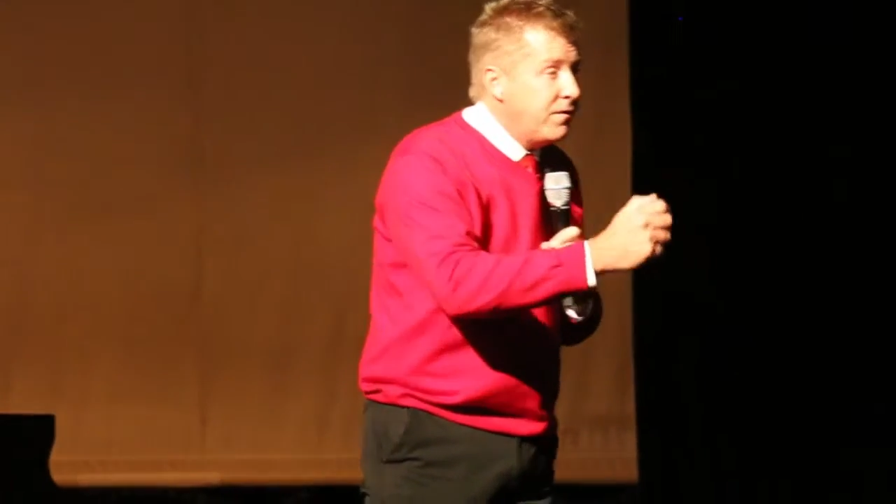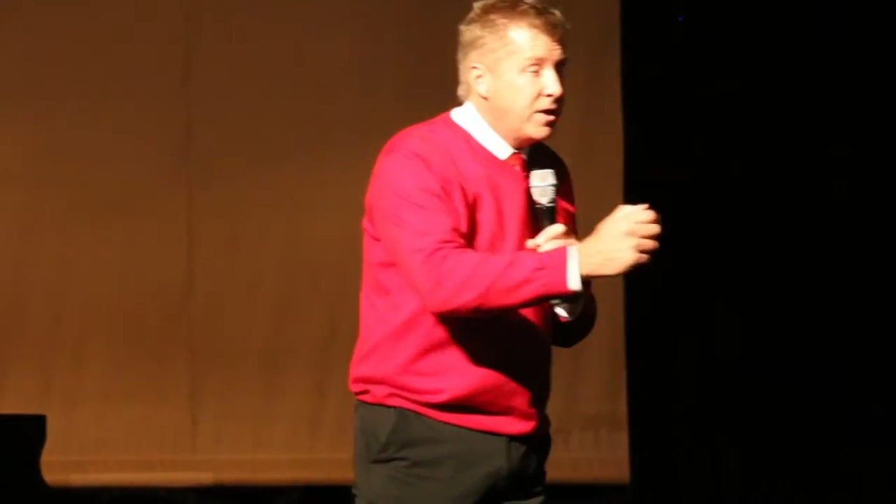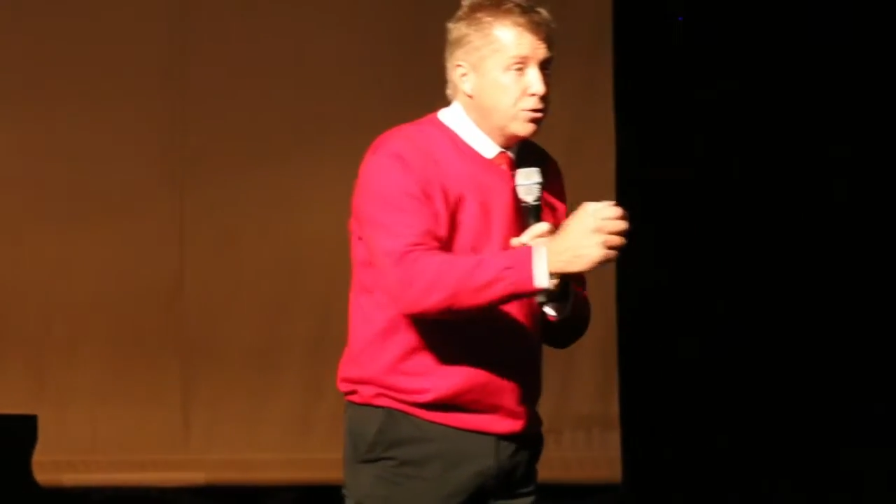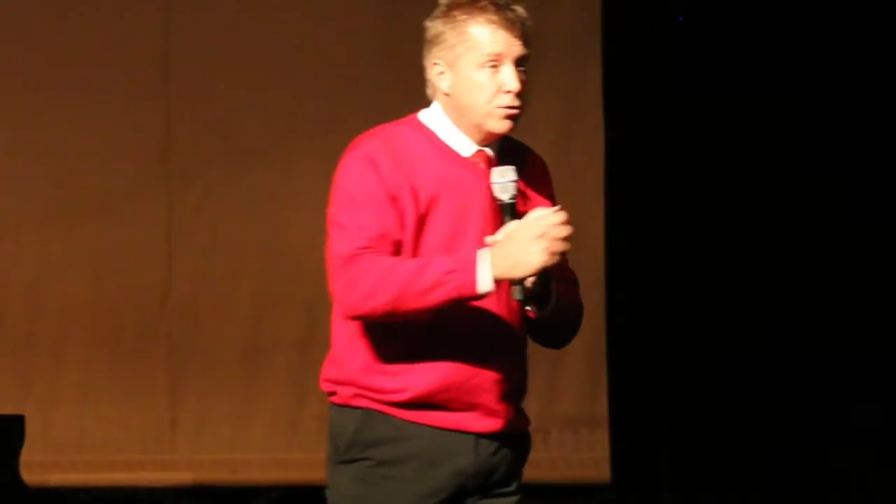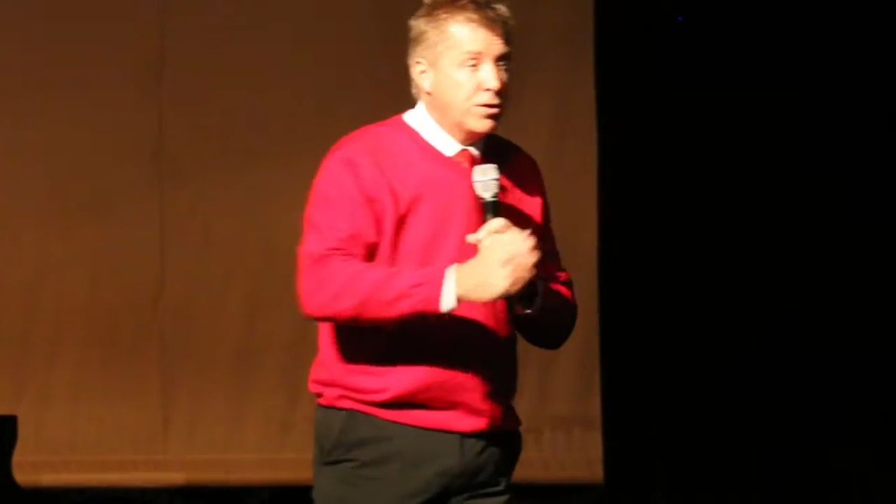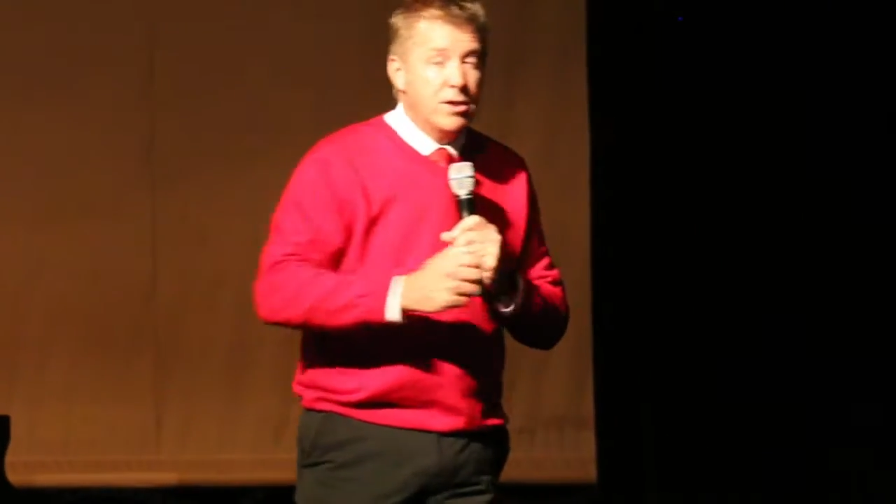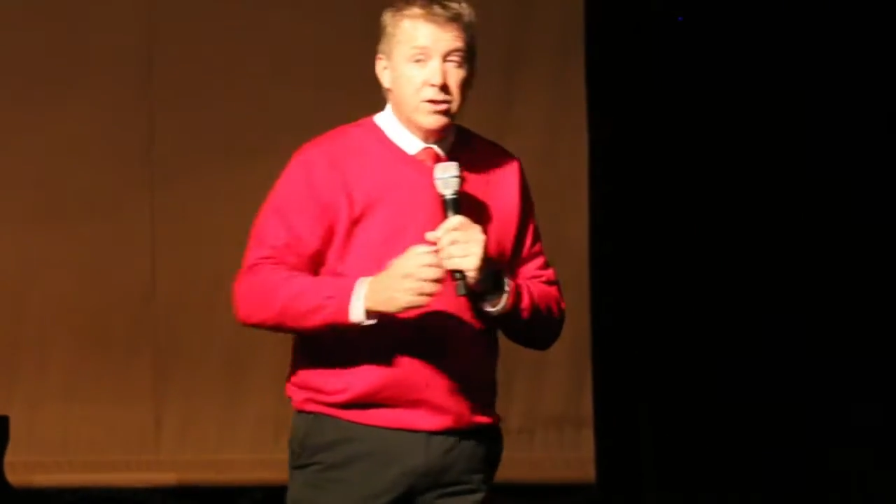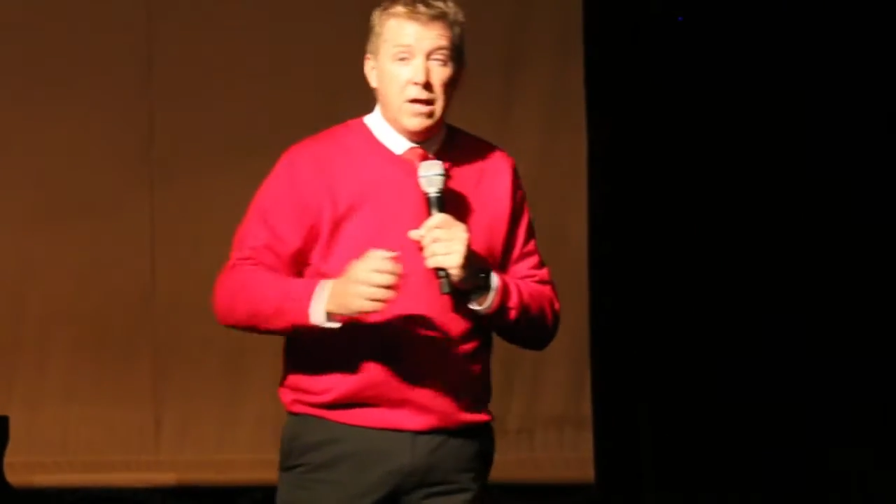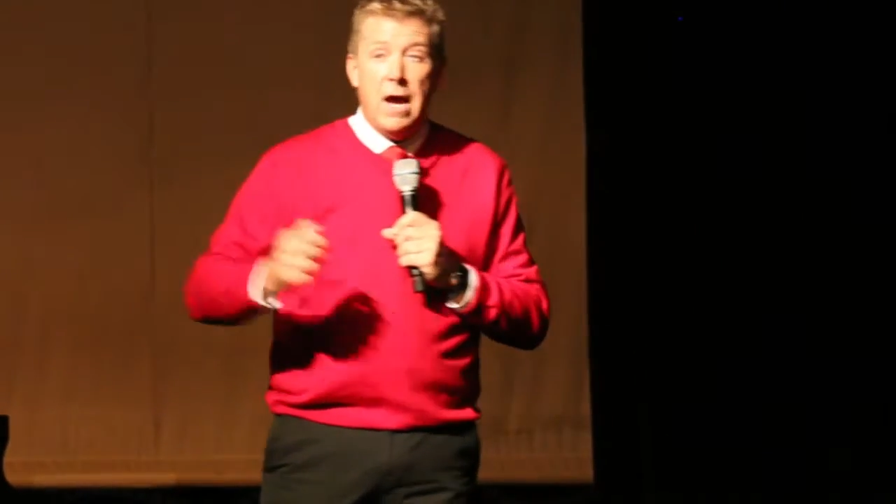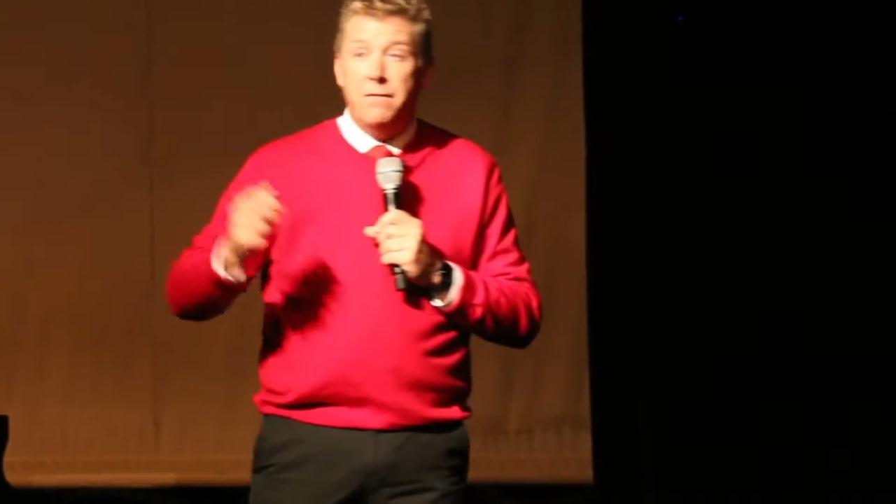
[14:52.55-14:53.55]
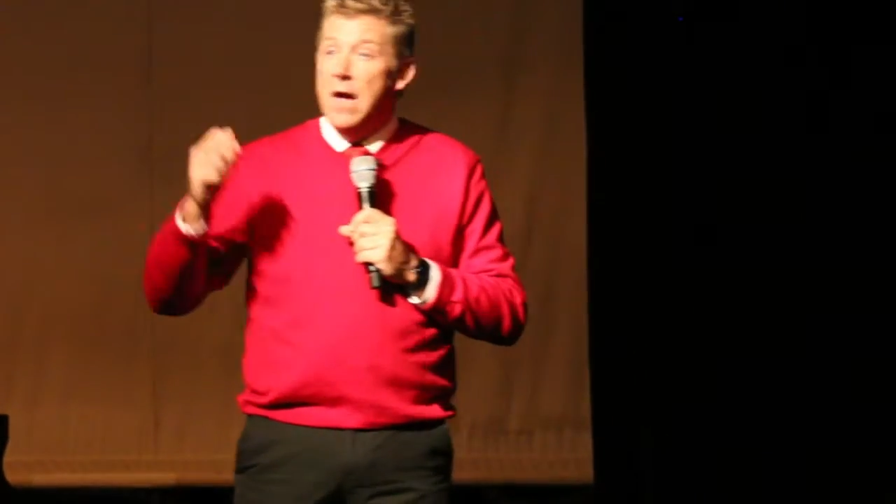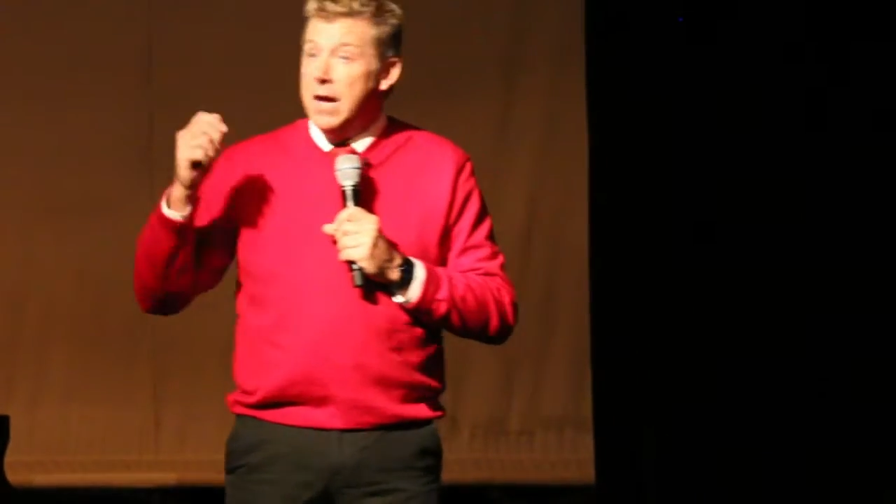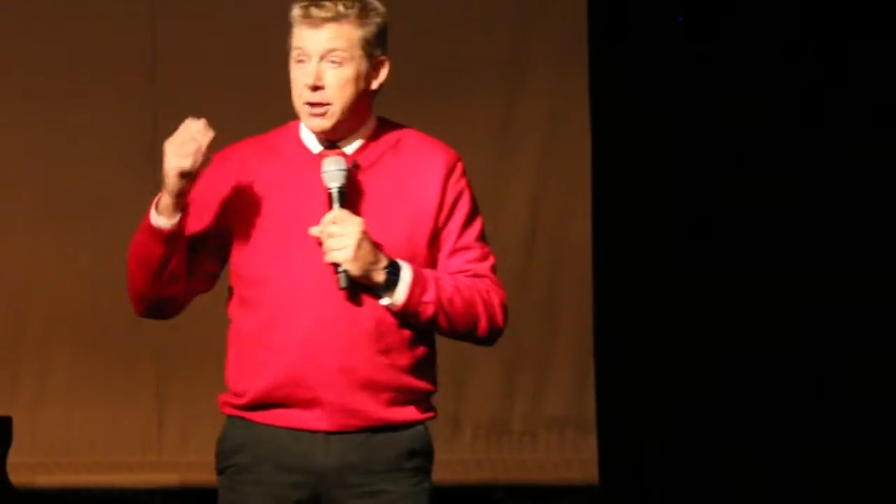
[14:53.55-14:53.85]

adventures in his life.